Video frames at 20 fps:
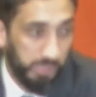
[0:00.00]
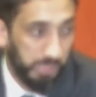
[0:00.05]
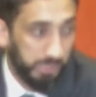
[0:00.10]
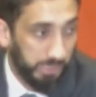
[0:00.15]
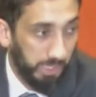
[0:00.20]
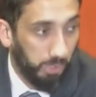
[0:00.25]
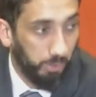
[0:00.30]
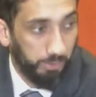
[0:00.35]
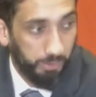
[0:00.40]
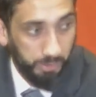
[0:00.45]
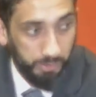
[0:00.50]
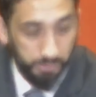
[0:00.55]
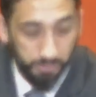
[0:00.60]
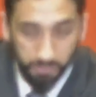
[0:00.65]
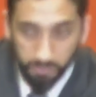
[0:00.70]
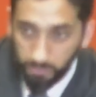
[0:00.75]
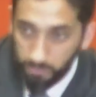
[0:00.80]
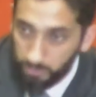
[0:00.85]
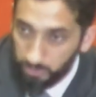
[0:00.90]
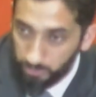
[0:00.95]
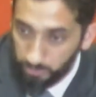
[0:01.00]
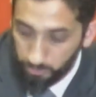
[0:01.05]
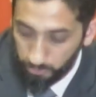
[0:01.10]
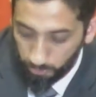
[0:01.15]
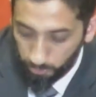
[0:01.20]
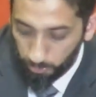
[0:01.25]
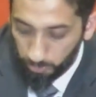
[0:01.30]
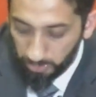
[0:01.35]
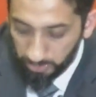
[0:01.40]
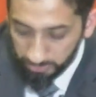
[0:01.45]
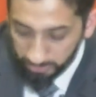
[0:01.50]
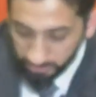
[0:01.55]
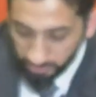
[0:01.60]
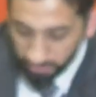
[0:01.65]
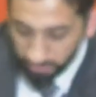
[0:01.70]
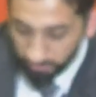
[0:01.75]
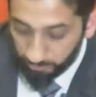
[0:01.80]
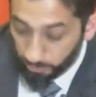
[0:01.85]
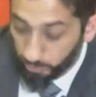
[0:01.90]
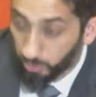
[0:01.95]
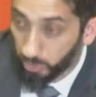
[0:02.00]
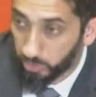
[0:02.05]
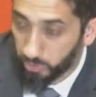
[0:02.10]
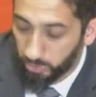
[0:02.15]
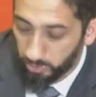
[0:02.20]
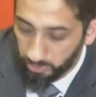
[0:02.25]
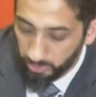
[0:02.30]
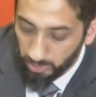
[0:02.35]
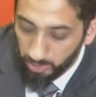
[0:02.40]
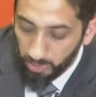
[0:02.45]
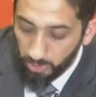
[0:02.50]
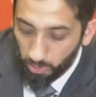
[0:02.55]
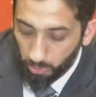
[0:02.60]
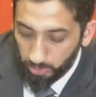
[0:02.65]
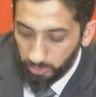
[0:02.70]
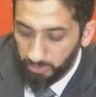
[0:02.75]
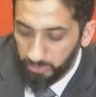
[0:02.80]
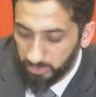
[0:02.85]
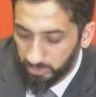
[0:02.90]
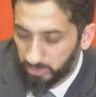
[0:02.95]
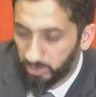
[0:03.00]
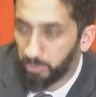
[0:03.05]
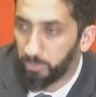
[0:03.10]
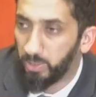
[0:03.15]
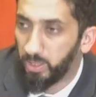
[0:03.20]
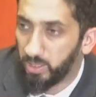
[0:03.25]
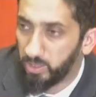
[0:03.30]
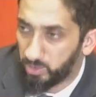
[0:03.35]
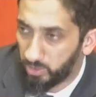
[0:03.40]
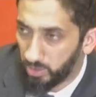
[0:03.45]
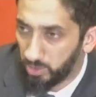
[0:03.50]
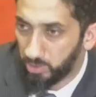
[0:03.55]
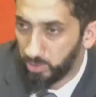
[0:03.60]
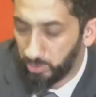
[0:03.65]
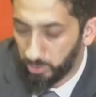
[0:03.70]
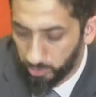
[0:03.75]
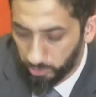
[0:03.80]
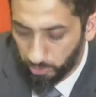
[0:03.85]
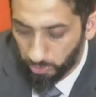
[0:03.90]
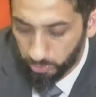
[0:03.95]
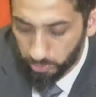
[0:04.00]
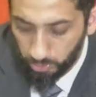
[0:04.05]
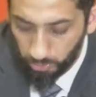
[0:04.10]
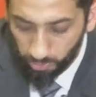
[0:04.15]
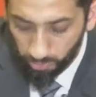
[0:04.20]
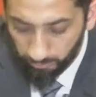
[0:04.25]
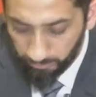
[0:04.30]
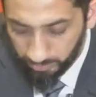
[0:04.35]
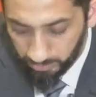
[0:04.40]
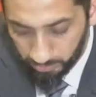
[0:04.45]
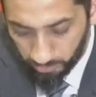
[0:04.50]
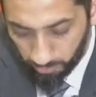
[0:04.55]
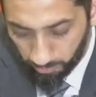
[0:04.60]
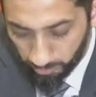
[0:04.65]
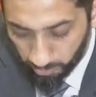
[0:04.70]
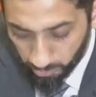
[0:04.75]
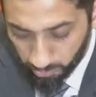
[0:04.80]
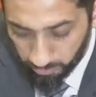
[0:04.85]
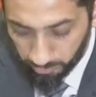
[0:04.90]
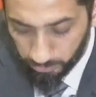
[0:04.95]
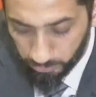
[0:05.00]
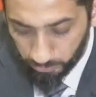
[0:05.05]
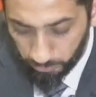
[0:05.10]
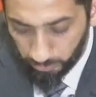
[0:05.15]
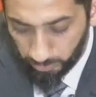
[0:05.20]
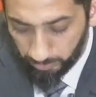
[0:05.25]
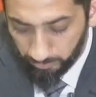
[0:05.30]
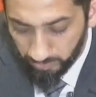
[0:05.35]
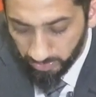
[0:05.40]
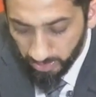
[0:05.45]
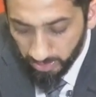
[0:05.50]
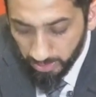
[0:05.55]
That's how the surah is kind of structured, or at least some hints into the structure of this remarkable surah.